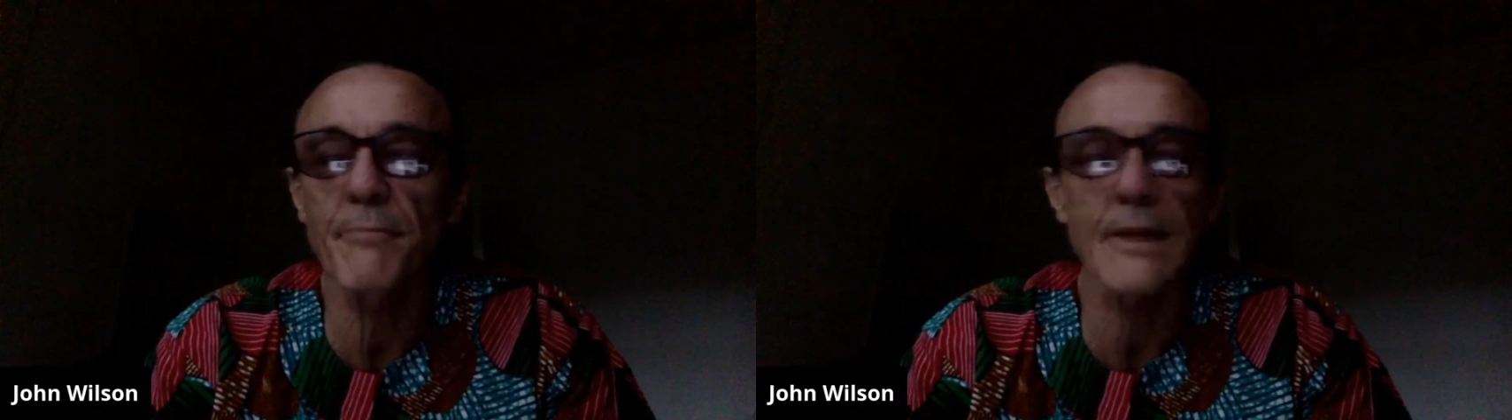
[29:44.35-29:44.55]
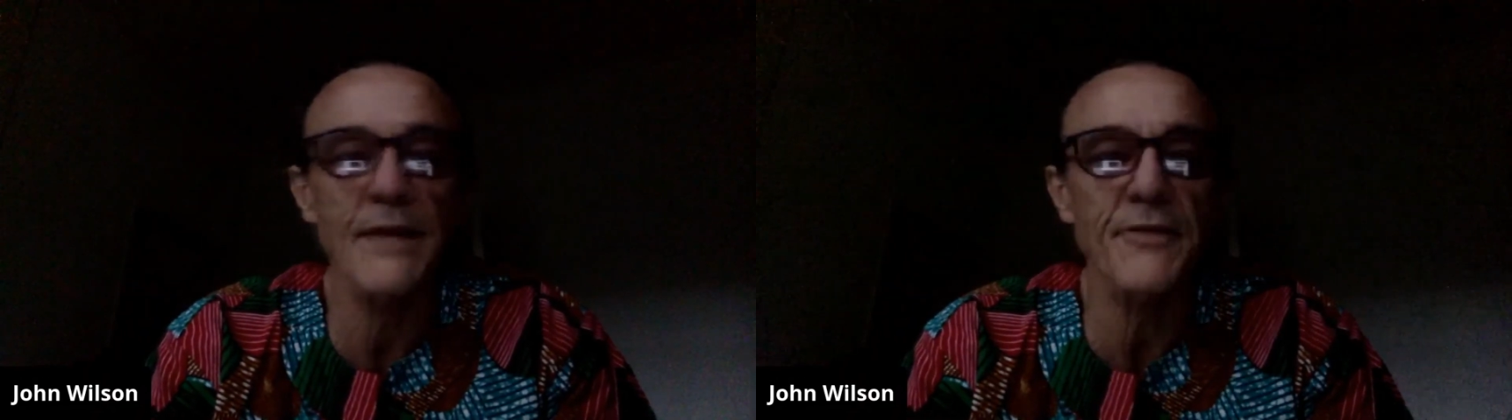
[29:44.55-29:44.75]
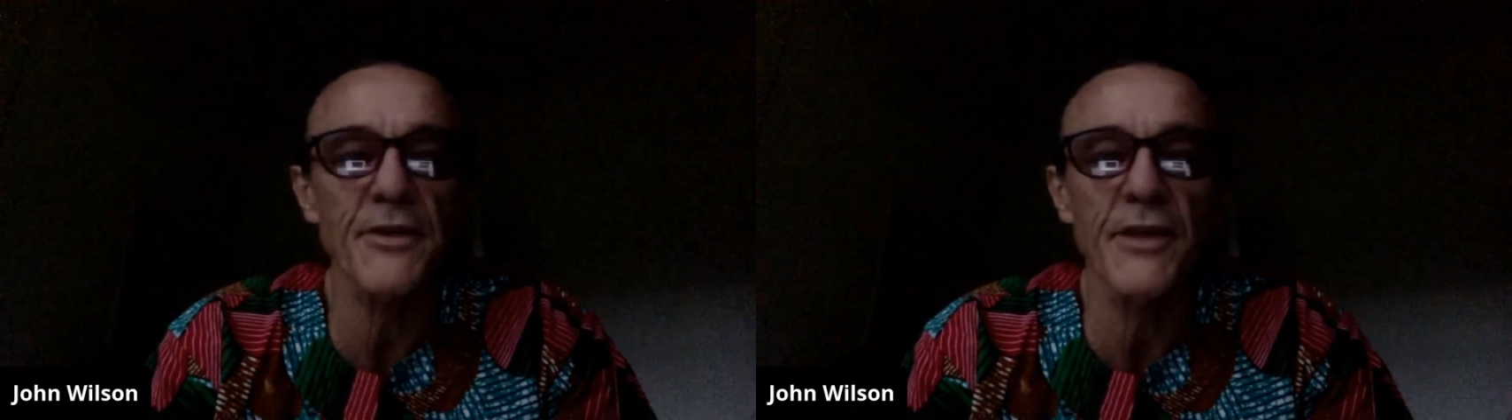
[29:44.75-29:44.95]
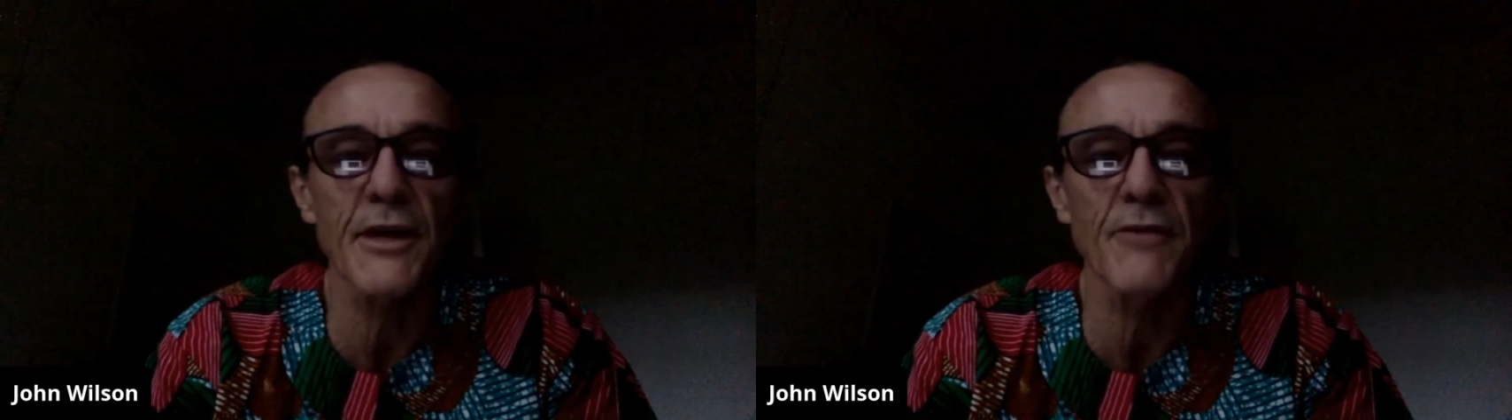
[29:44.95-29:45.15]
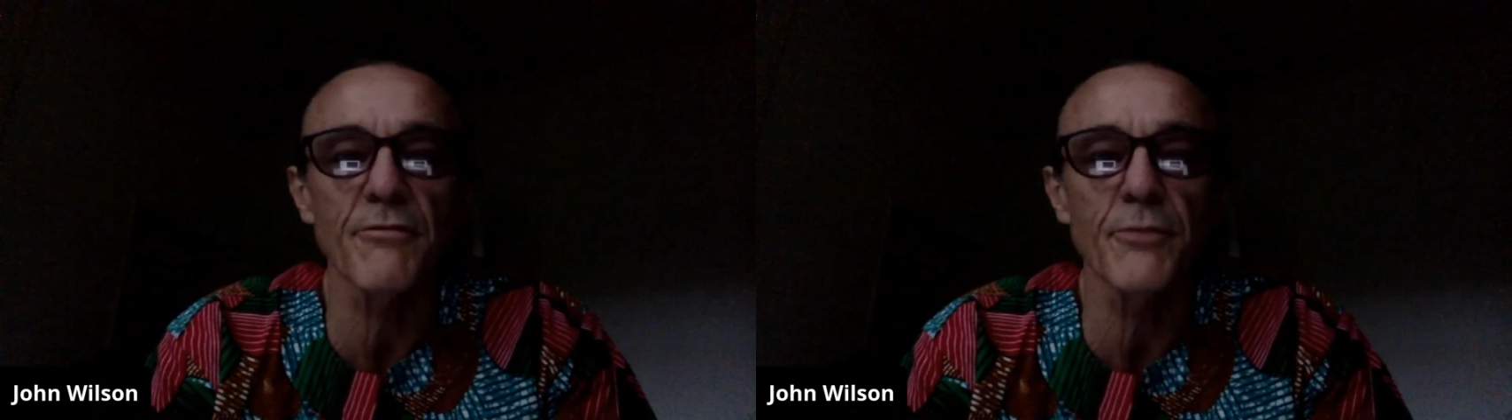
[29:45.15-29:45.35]
classic thing
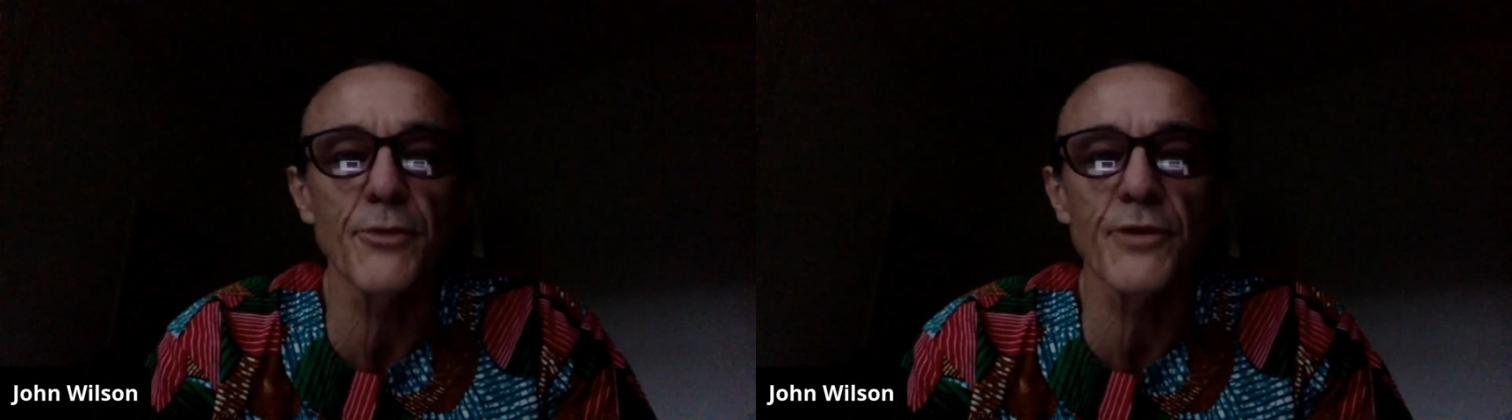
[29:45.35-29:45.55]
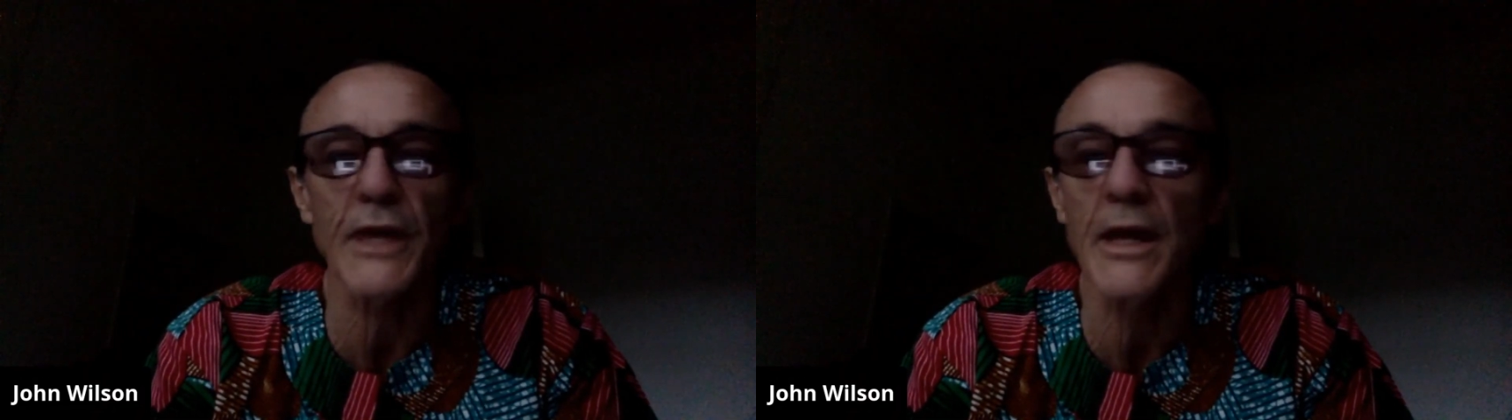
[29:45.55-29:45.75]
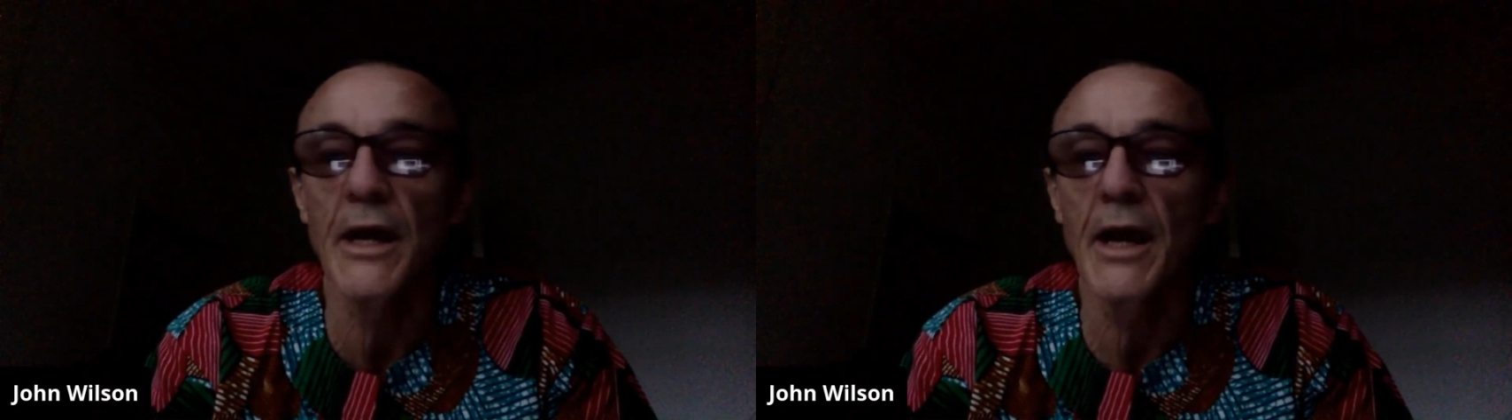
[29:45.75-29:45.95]
of muting.